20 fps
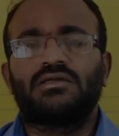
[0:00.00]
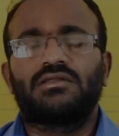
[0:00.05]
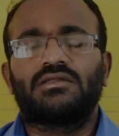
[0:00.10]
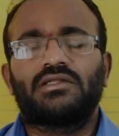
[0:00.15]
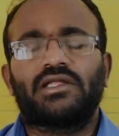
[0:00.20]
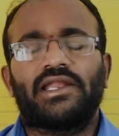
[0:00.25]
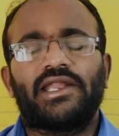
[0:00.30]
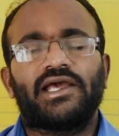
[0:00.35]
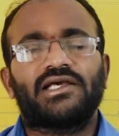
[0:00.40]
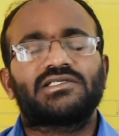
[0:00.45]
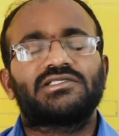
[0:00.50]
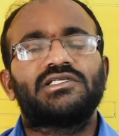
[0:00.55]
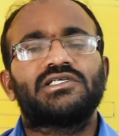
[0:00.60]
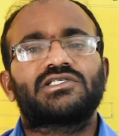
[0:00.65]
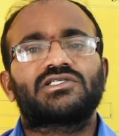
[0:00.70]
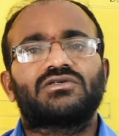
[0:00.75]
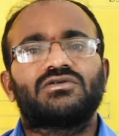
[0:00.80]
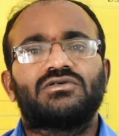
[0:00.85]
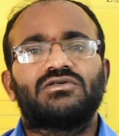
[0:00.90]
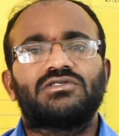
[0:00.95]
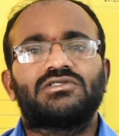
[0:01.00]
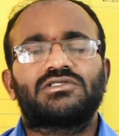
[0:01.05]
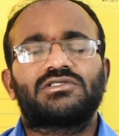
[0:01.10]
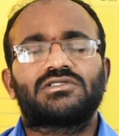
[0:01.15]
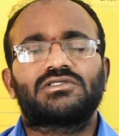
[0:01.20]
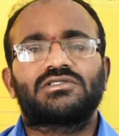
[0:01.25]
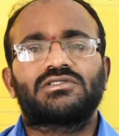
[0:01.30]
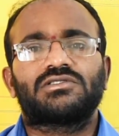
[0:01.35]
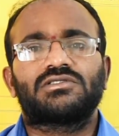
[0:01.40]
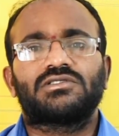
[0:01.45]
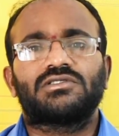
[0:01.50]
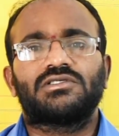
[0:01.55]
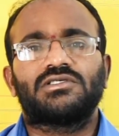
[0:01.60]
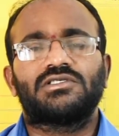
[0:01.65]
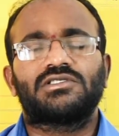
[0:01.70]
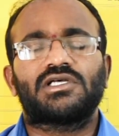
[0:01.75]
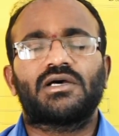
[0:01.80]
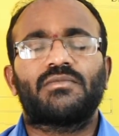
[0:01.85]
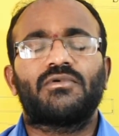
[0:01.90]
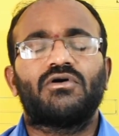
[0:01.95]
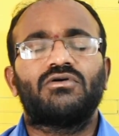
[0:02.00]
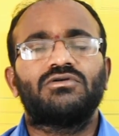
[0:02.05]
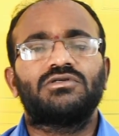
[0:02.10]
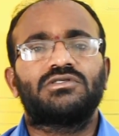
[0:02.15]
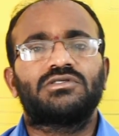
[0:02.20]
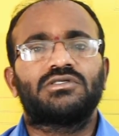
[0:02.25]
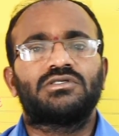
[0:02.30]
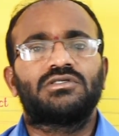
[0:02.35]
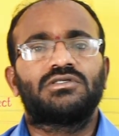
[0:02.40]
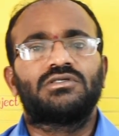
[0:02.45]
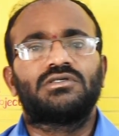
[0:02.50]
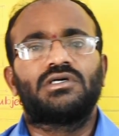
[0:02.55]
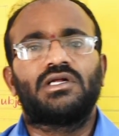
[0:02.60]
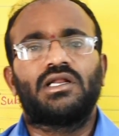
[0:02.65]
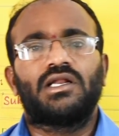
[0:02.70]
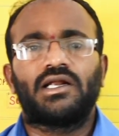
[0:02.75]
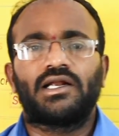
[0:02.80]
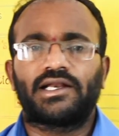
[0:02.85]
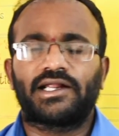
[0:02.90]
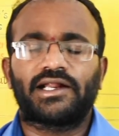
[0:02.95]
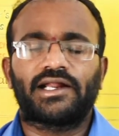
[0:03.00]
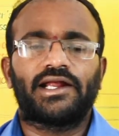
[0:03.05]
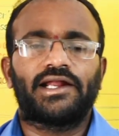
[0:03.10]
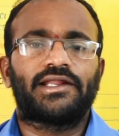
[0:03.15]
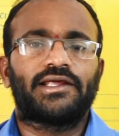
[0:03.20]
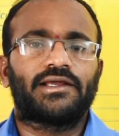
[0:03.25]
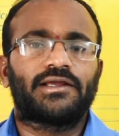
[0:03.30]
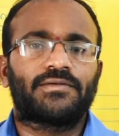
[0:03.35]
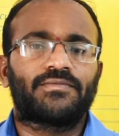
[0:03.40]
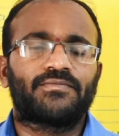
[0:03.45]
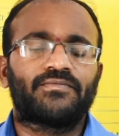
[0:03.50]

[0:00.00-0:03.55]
The next discourse is about letter writing.